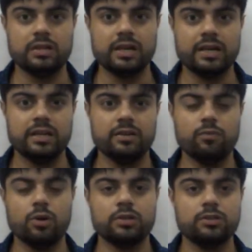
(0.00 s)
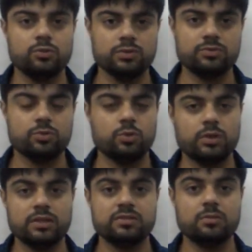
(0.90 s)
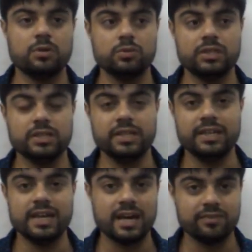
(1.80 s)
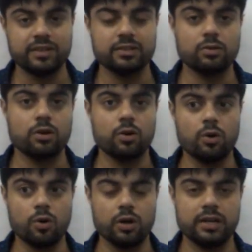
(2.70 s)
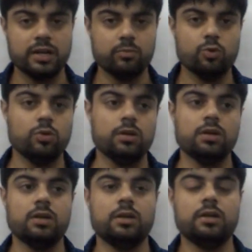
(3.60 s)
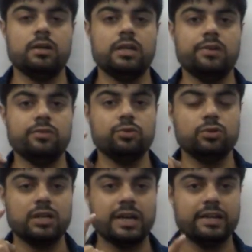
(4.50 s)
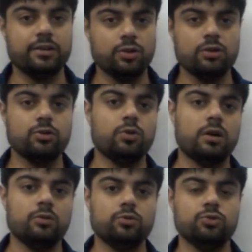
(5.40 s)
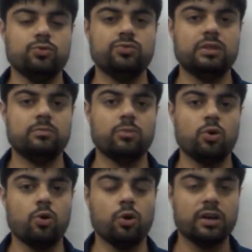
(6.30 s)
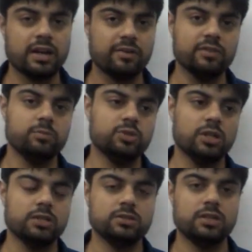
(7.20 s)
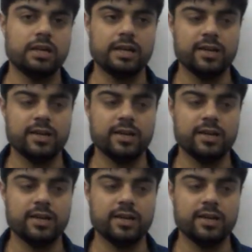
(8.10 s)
I walked into a store and somehow they did have it on demo, even though the guy did not know how to use them or have them charged. I